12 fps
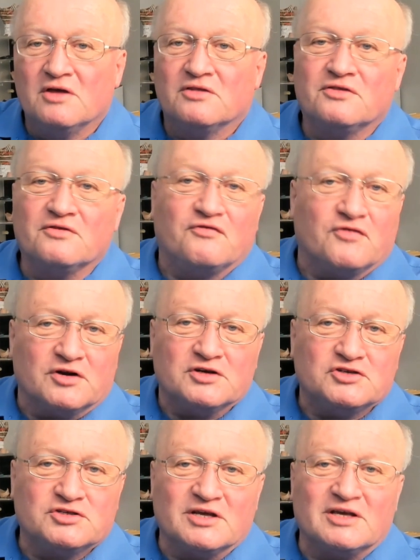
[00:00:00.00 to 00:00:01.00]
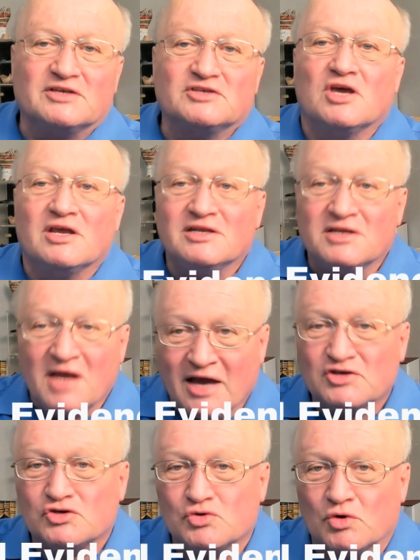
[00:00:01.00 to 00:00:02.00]
The first is
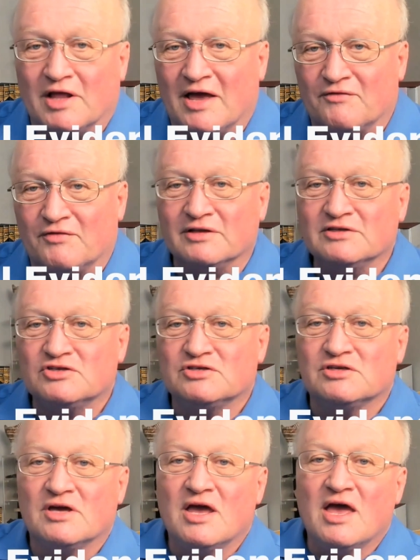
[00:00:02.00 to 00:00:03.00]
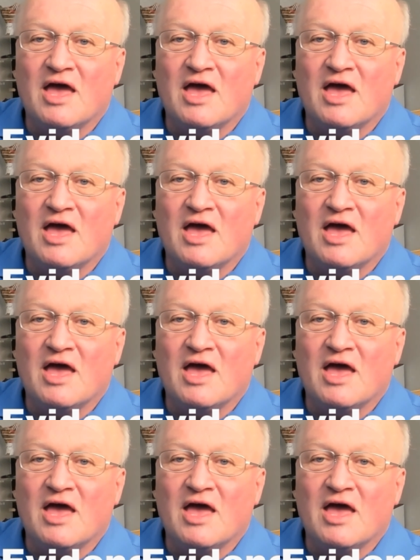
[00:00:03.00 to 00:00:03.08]
textual evidence,